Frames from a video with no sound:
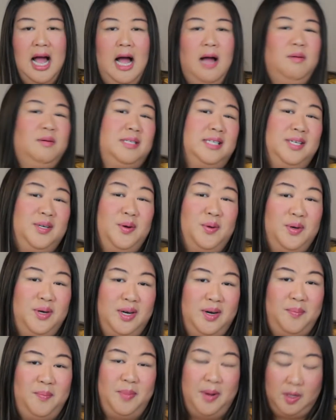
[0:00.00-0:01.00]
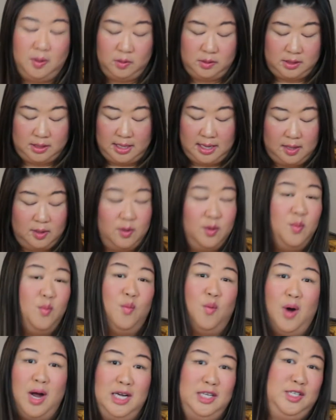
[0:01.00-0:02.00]
I wasn't going on a boat, so I don't know
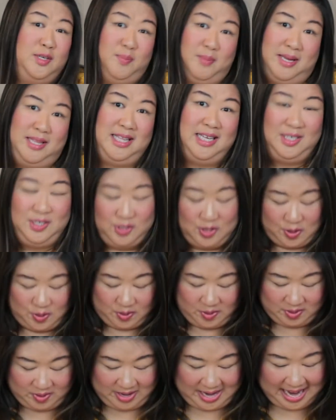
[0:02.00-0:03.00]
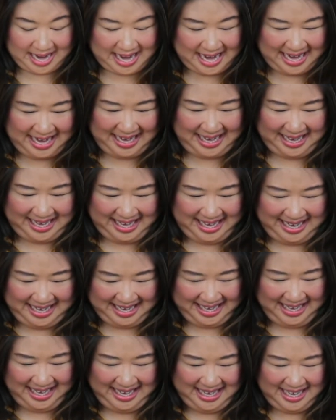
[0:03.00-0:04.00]
why she made that joke.
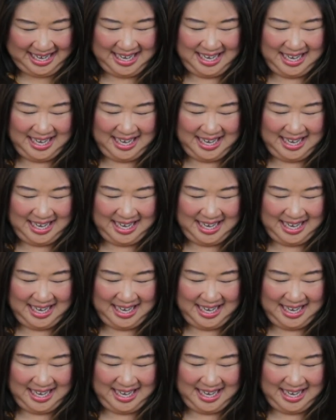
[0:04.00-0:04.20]
Okay.